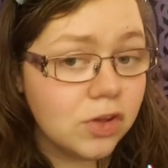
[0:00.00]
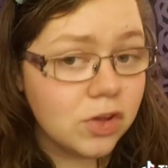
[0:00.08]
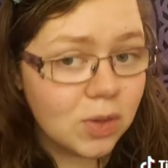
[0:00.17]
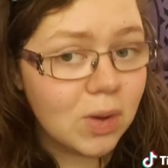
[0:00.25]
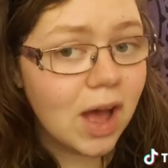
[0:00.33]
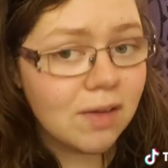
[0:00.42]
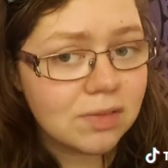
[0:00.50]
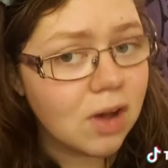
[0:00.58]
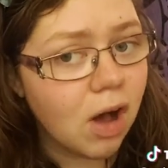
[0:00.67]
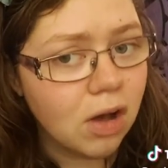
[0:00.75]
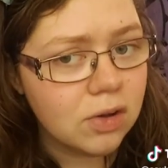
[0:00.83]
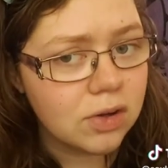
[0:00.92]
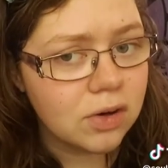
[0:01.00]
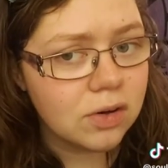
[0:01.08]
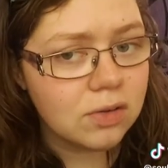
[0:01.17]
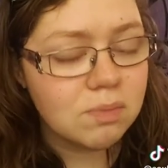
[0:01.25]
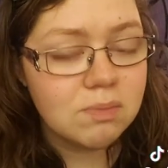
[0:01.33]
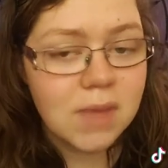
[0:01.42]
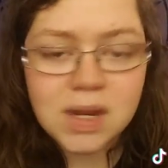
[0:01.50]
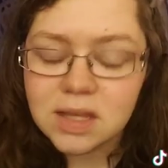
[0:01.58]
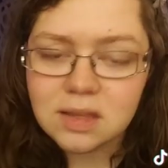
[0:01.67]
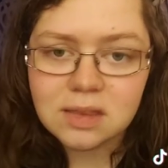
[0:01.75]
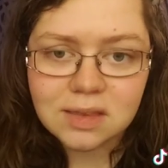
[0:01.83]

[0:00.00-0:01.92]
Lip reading: you have conquered many